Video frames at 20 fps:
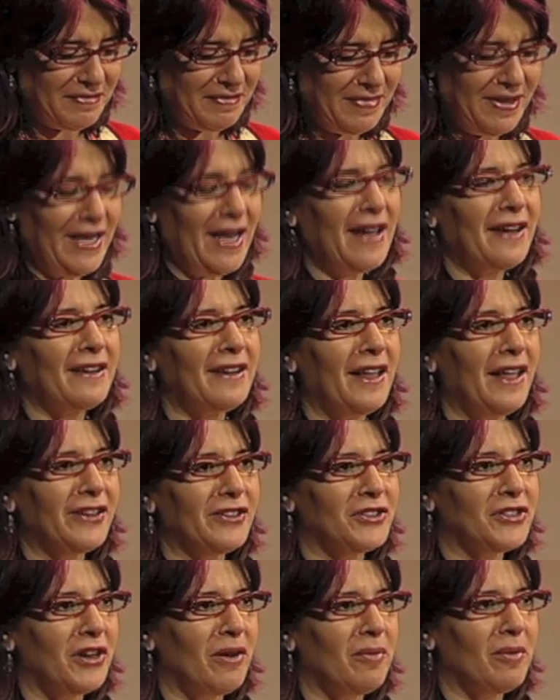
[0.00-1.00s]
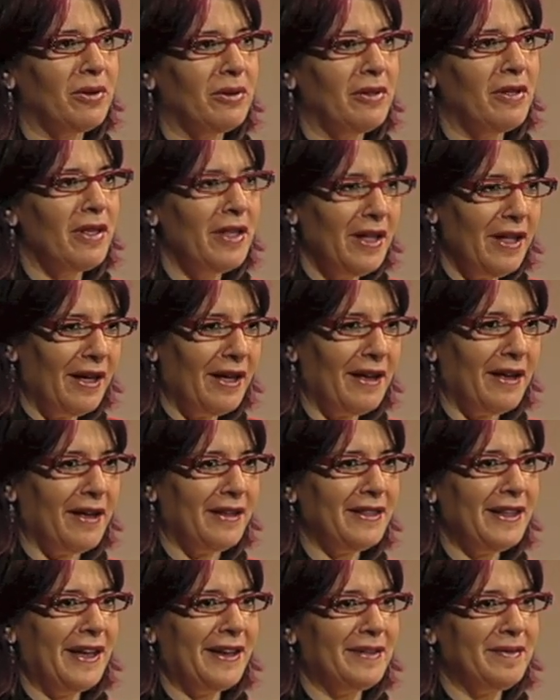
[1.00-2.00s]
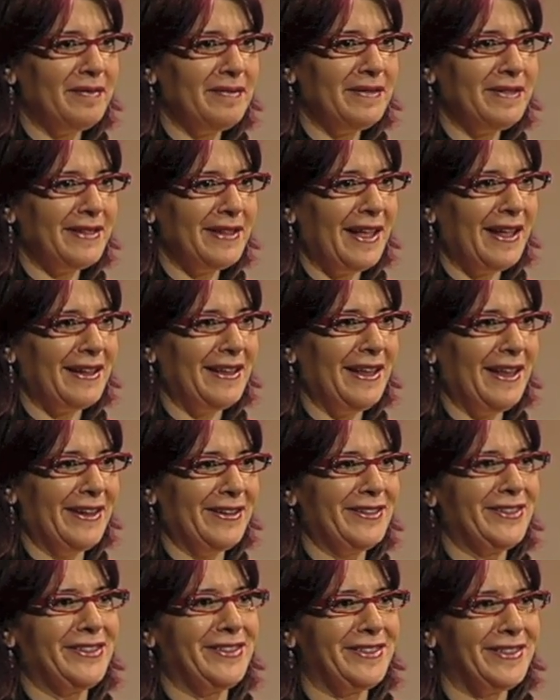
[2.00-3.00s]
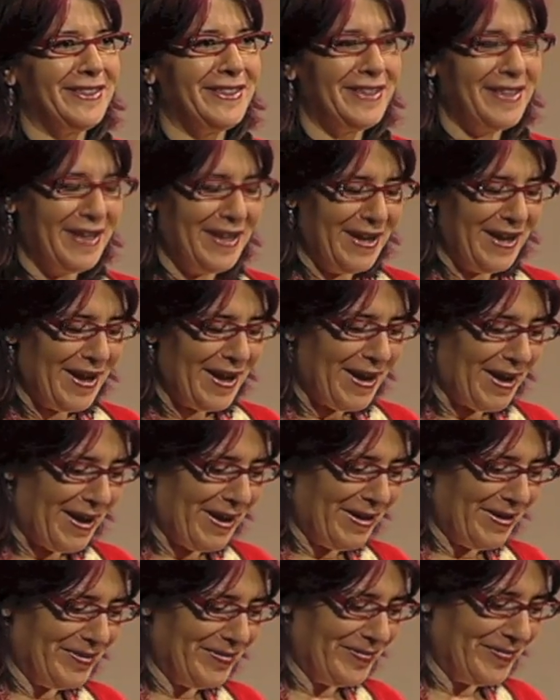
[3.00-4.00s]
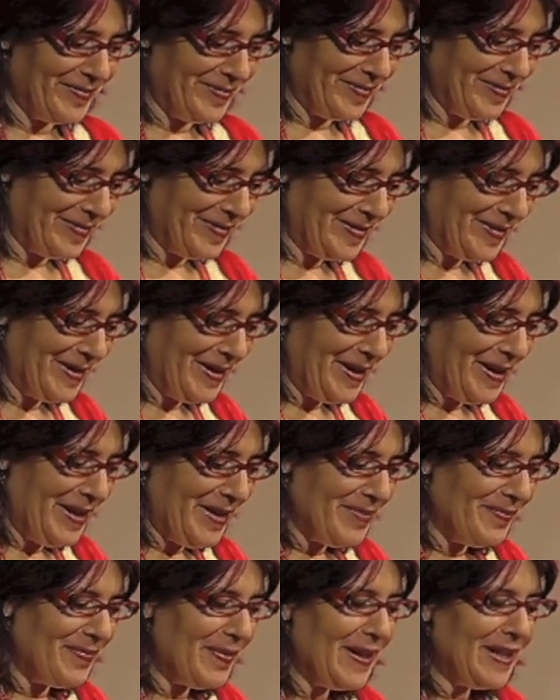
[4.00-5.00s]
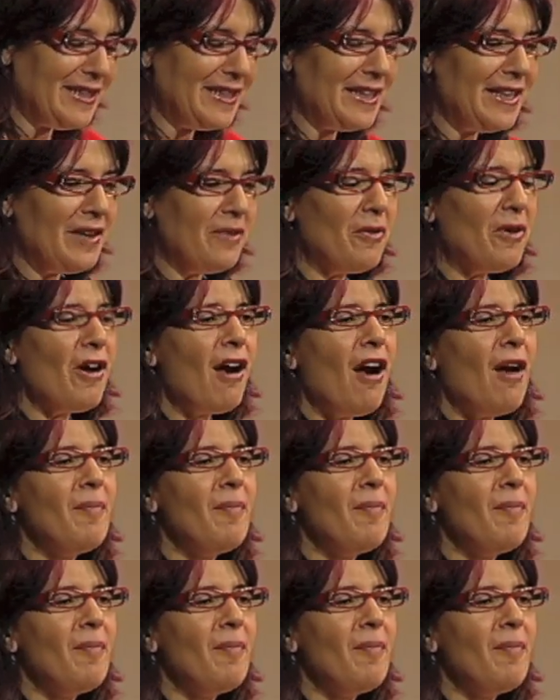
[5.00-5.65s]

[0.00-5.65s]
he got in a lot of trouble, uh, a lot of, lot of letters. Um, but there were